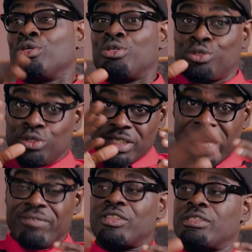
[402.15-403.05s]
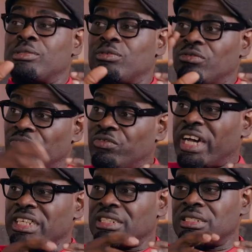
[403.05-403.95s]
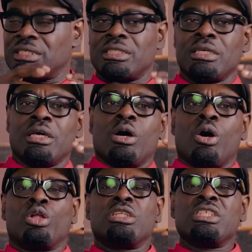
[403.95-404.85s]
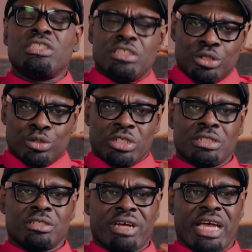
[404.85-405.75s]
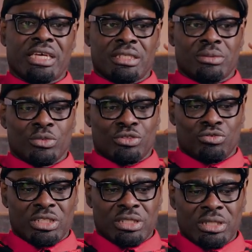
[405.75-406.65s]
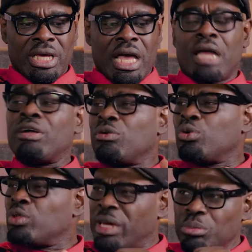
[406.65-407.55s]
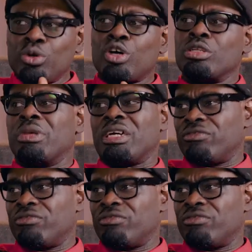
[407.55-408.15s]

You just have to find it. Unleash Your Inner Kraken was written, I wrote that book on my